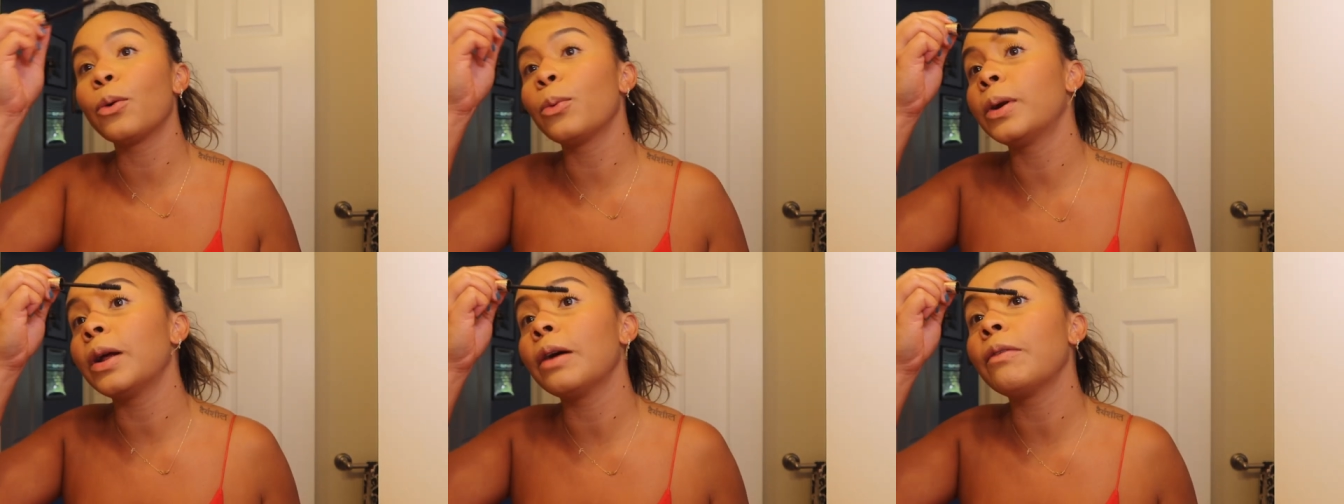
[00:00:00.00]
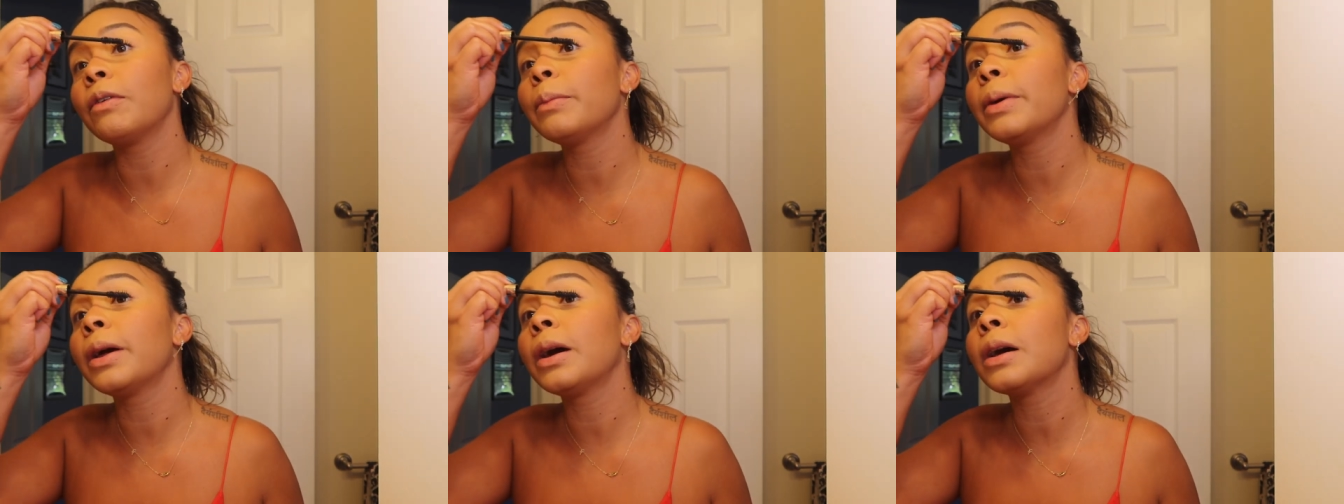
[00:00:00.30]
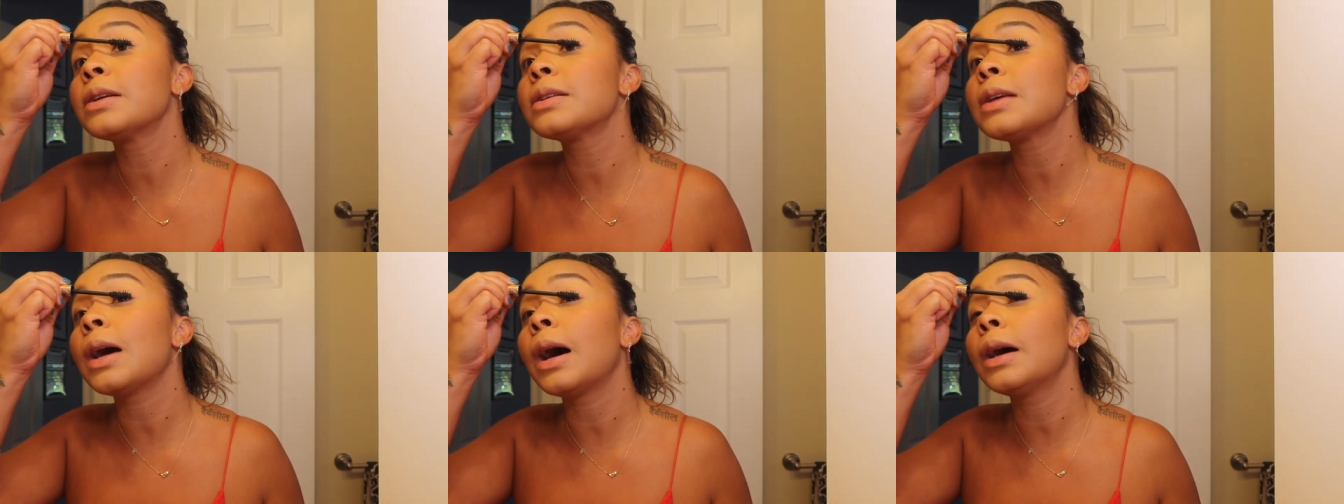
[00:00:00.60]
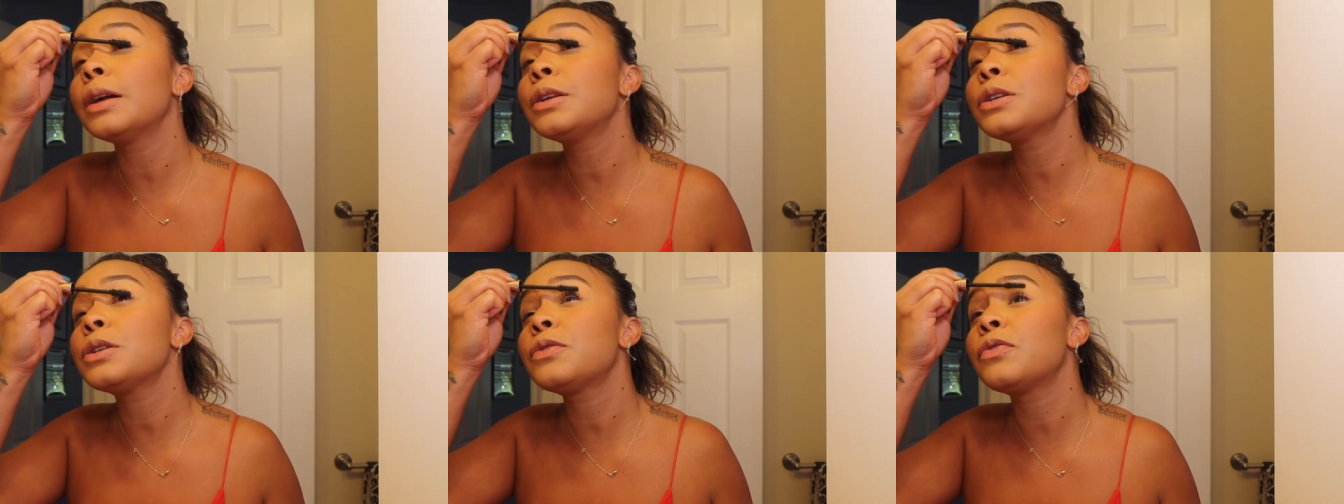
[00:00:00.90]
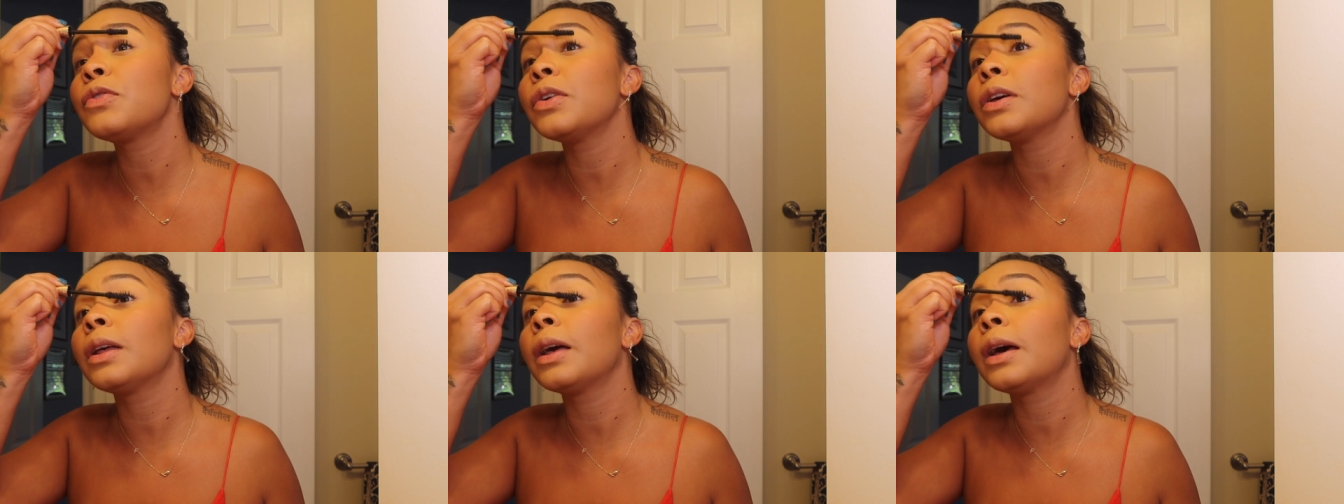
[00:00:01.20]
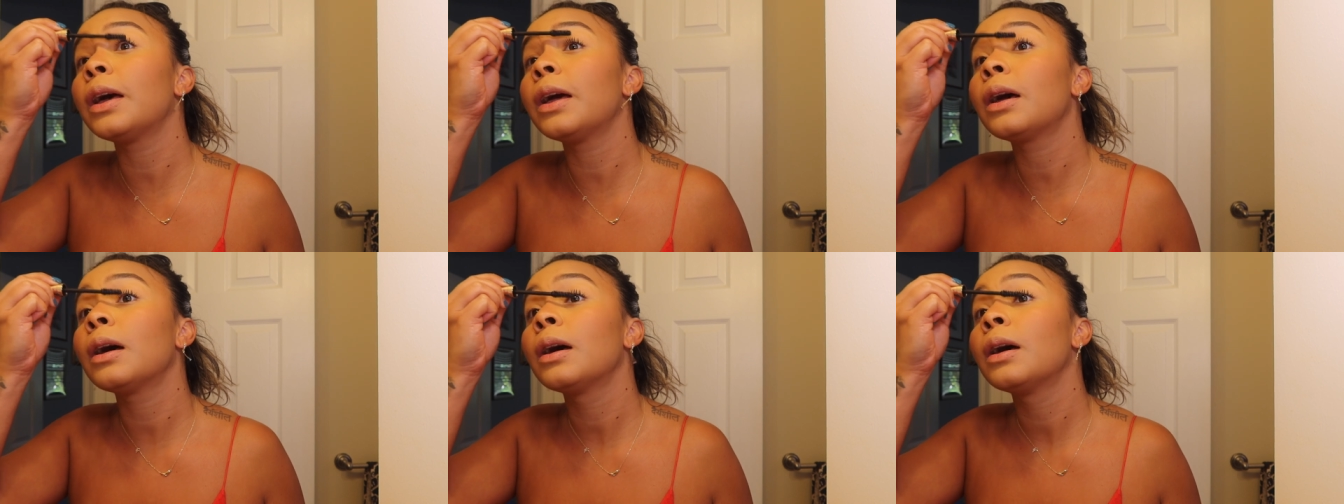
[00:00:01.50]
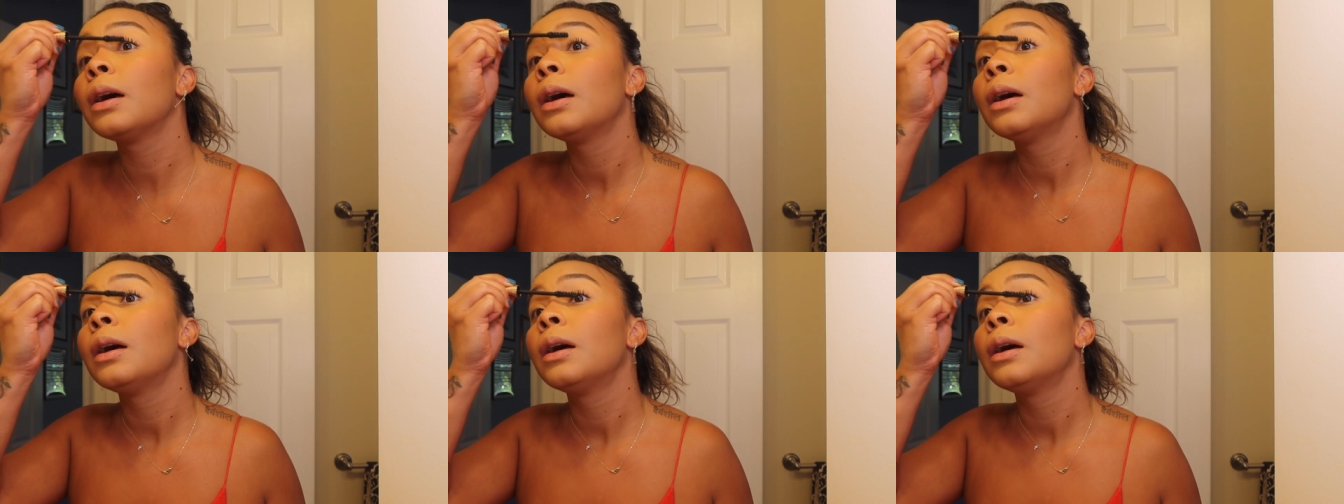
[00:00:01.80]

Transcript: or whatever because I just feel like